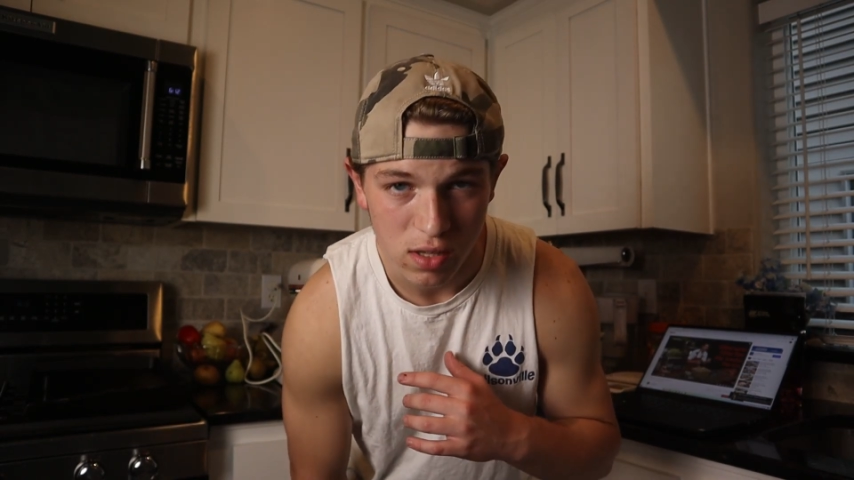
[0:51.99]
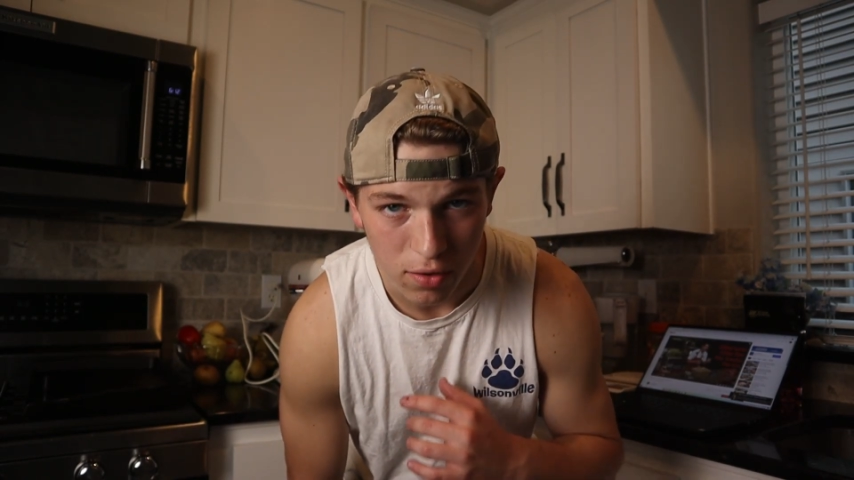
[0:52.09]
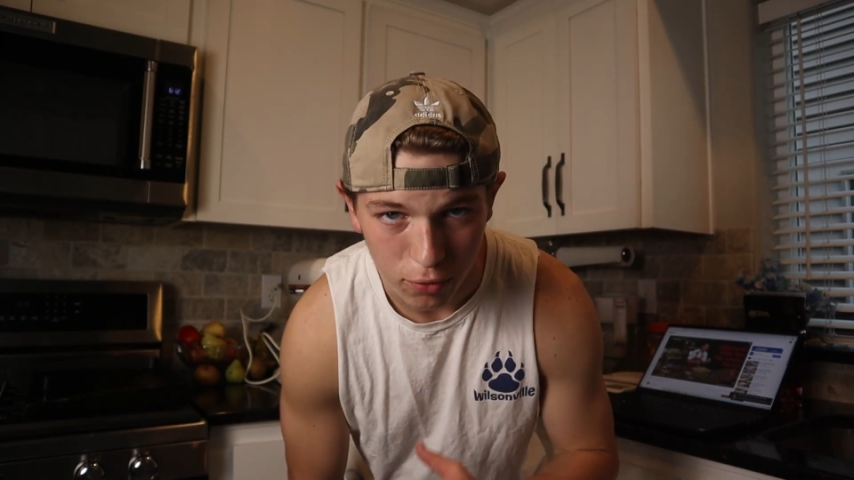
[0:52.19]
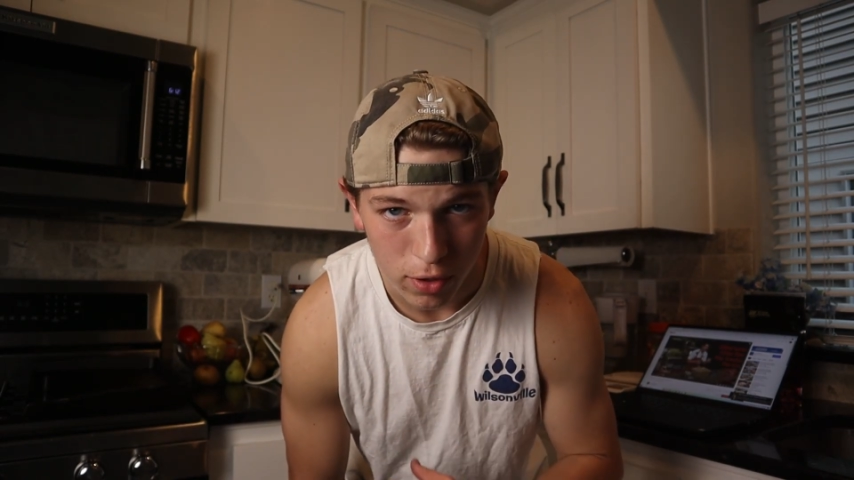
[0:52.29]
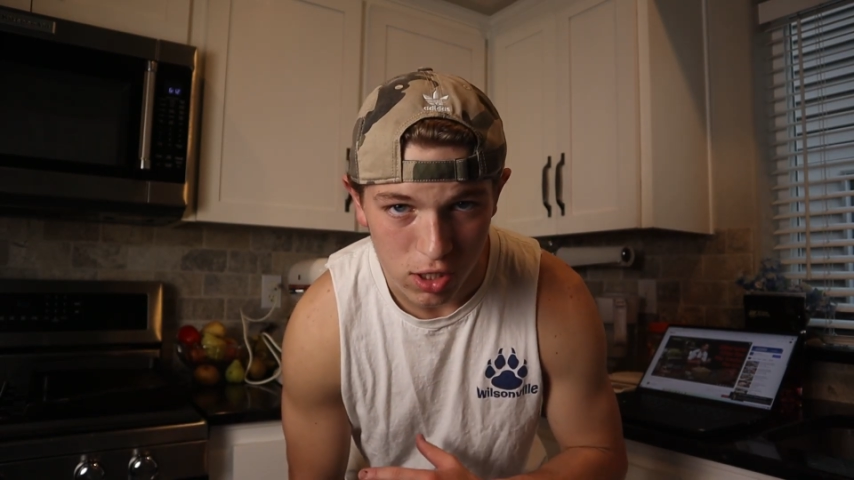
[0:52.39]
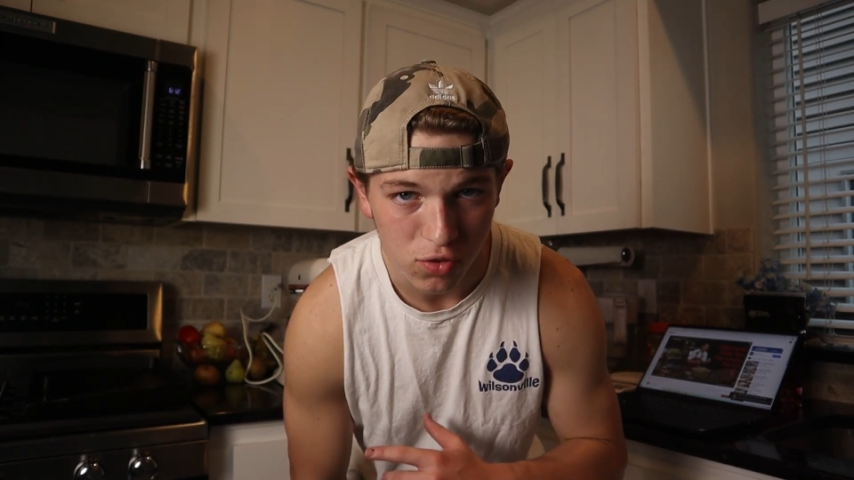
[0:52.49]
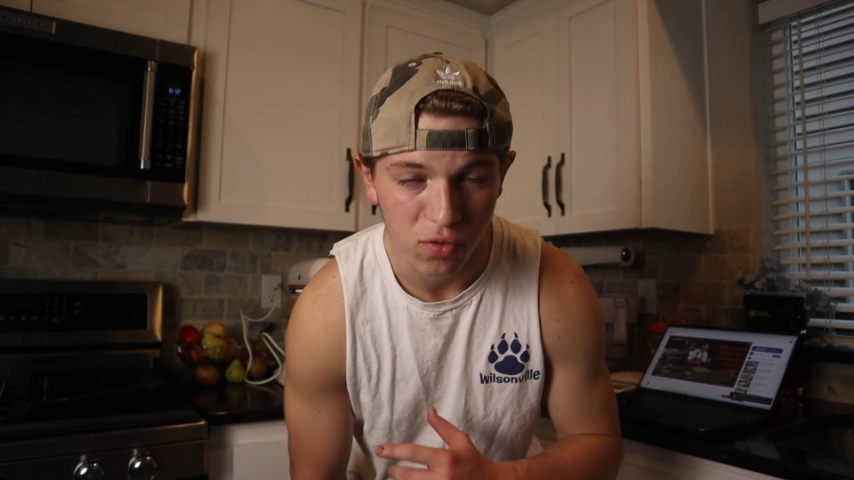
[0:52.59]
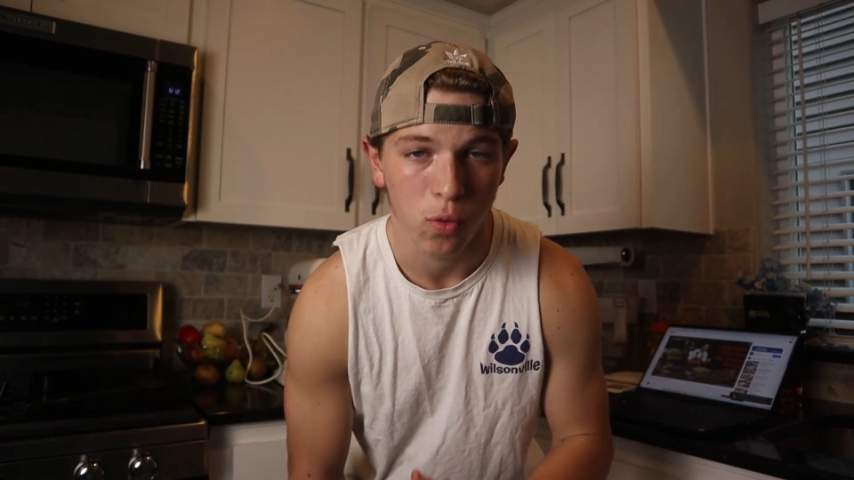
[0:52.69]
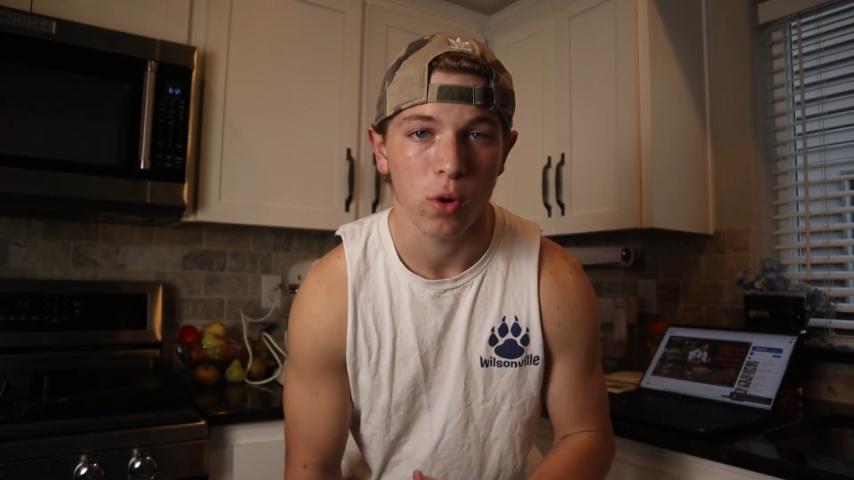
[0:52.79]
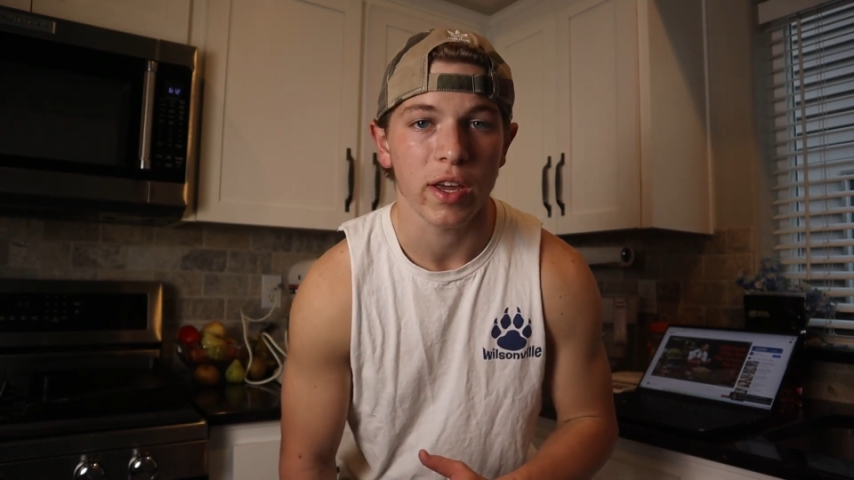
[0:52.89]
in the fridge for
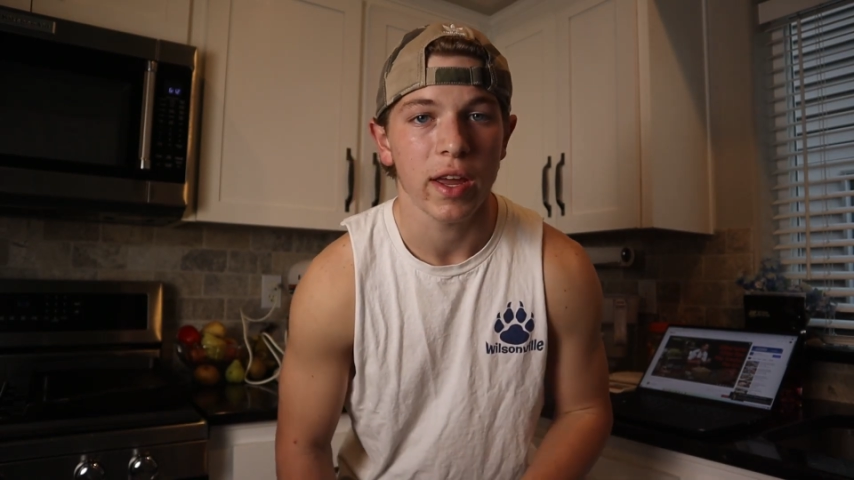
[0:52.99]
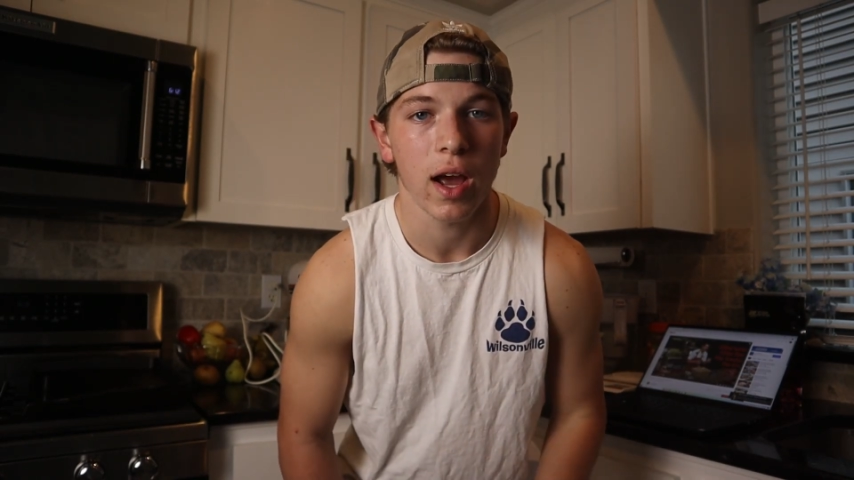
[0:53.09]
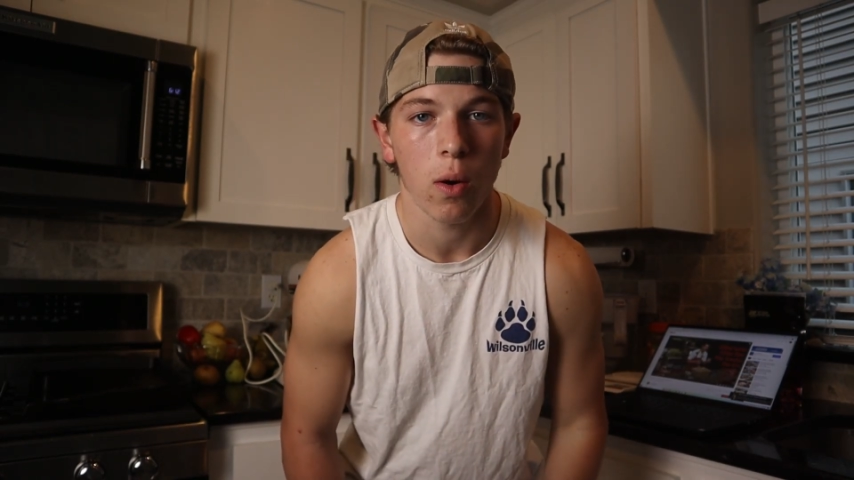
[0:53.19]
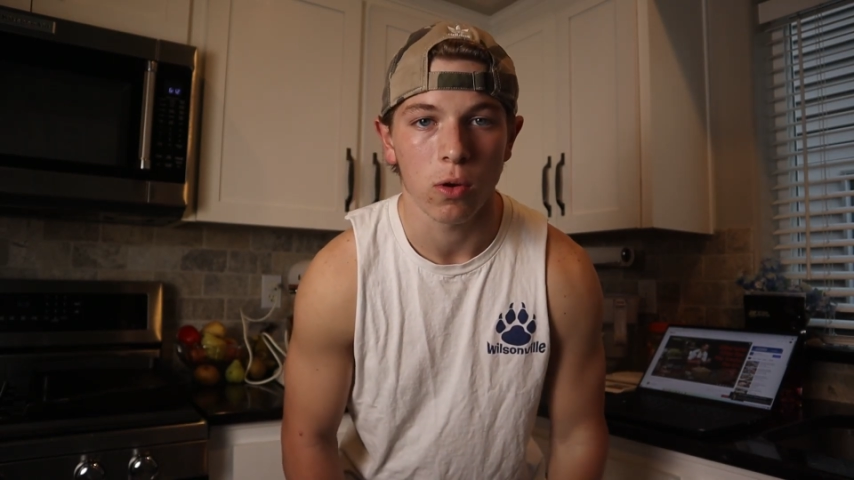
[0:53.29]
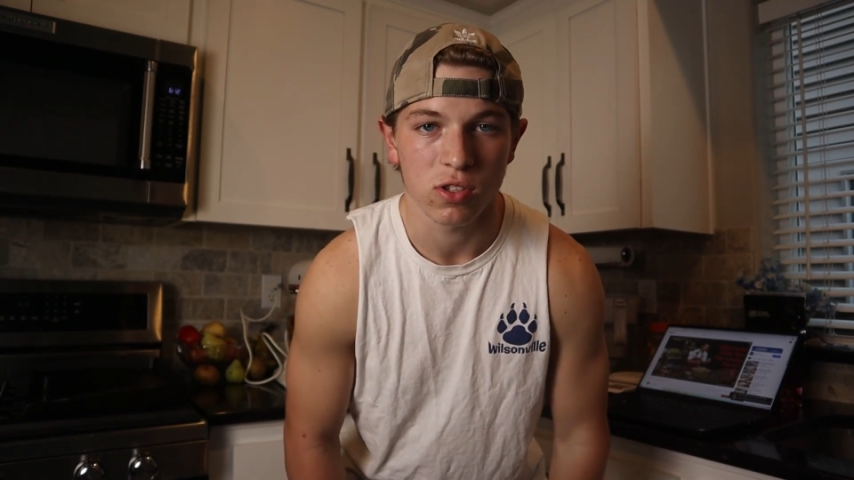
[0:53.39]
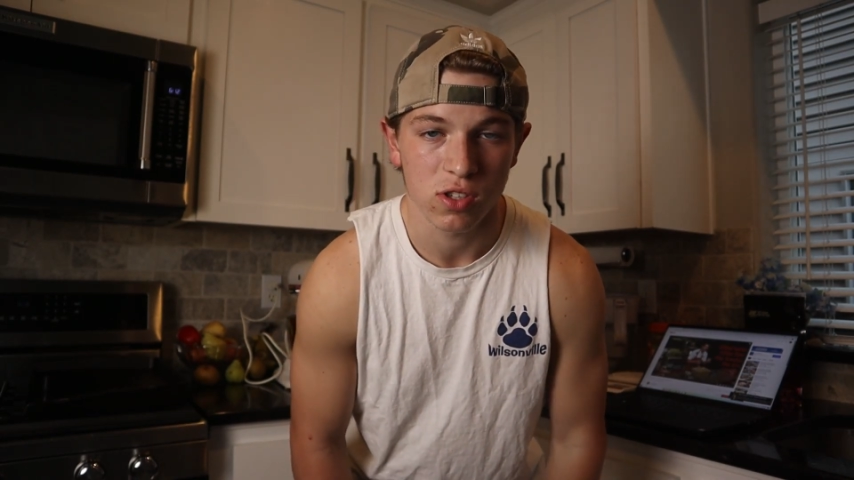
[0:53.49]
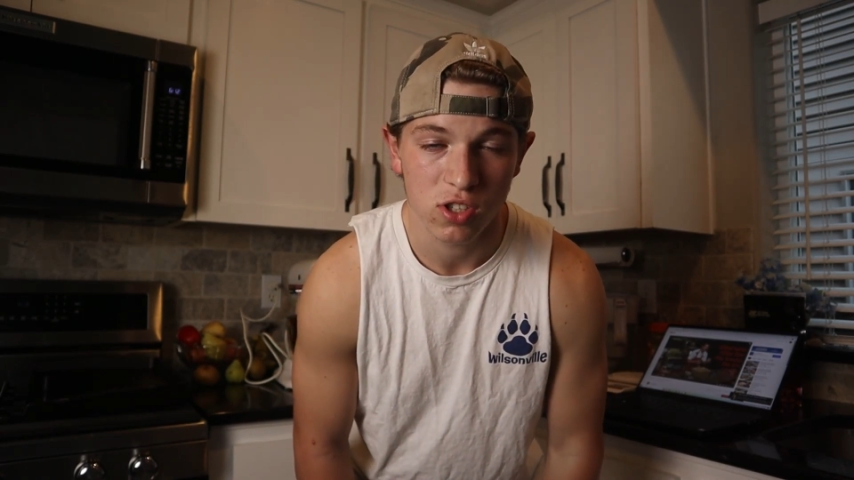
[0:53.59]
48 hours.